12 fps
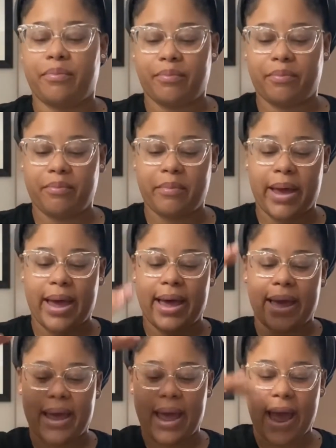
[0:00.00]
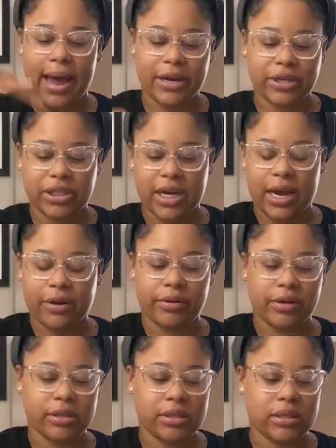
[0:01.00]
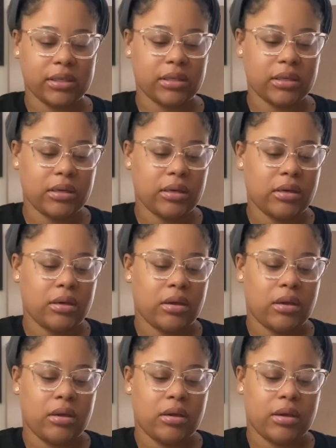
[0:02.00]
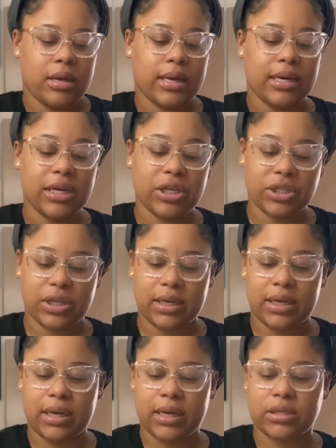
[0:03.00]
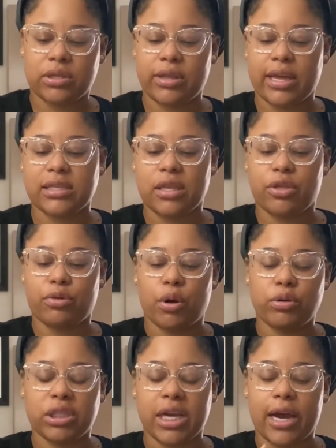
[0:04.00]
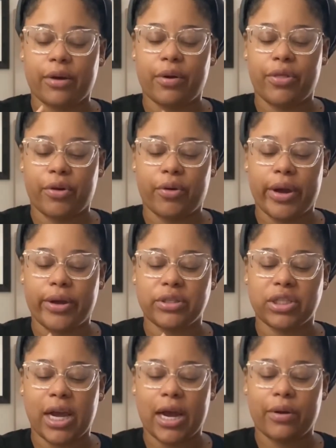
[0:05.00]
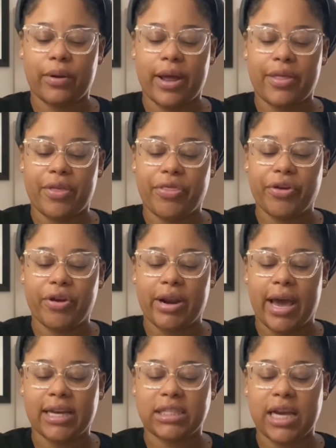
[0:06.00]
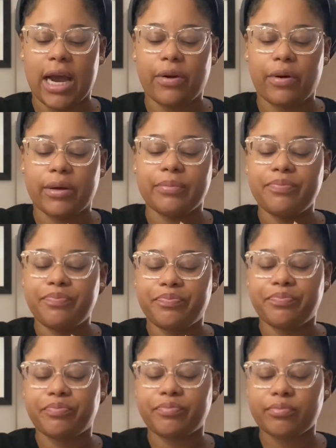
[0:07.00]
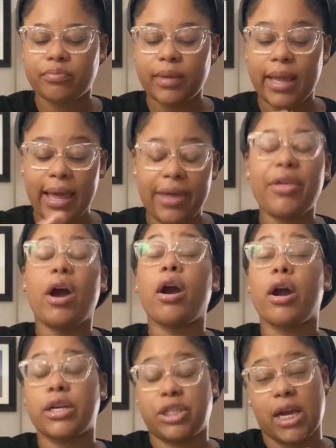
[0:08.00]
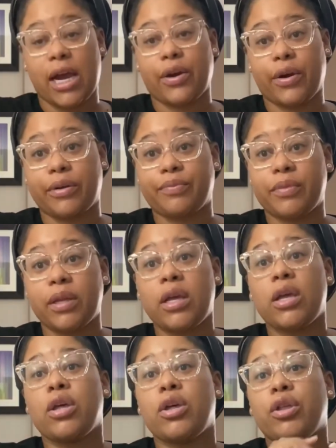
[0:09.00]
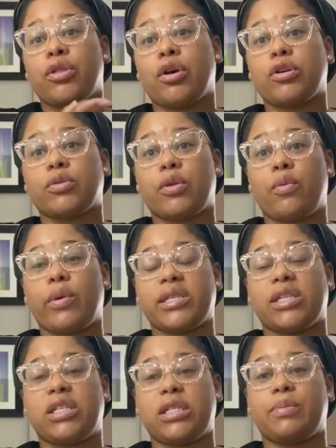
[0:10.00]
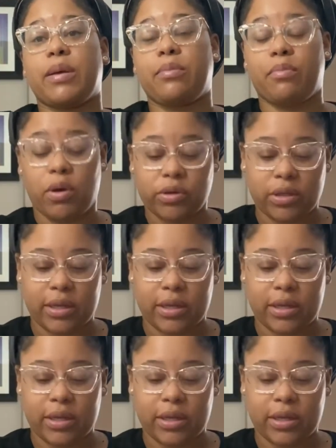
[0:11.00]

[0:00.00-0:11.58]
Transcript: my higher chakras initially. And so that's the throat chakra, the crown chakra, and the third eye chakra, and the heart chakra. Those are the ones that she spent most of the